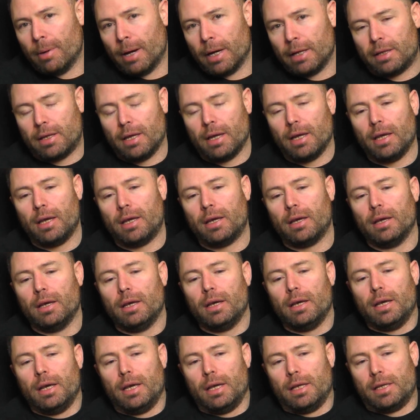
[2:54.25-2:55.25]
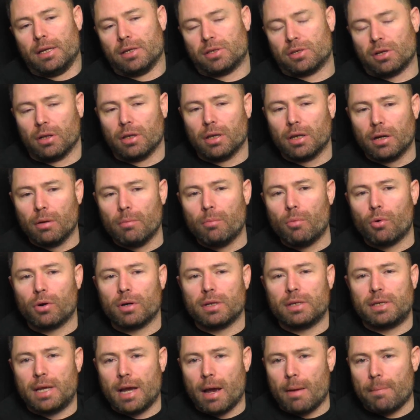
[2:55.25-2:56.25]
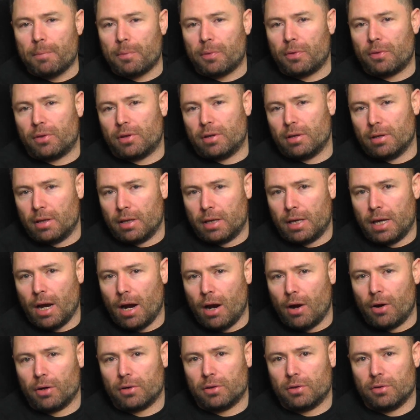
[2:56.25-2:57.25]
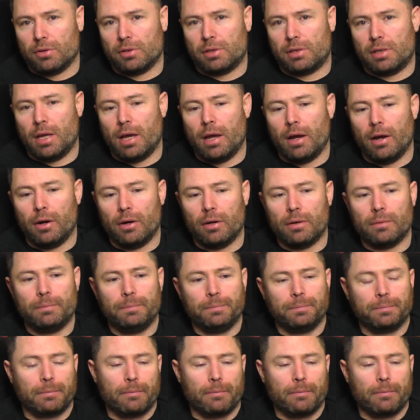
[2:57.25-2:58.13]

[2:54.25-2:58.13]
I think there's a little more depth to the characters there.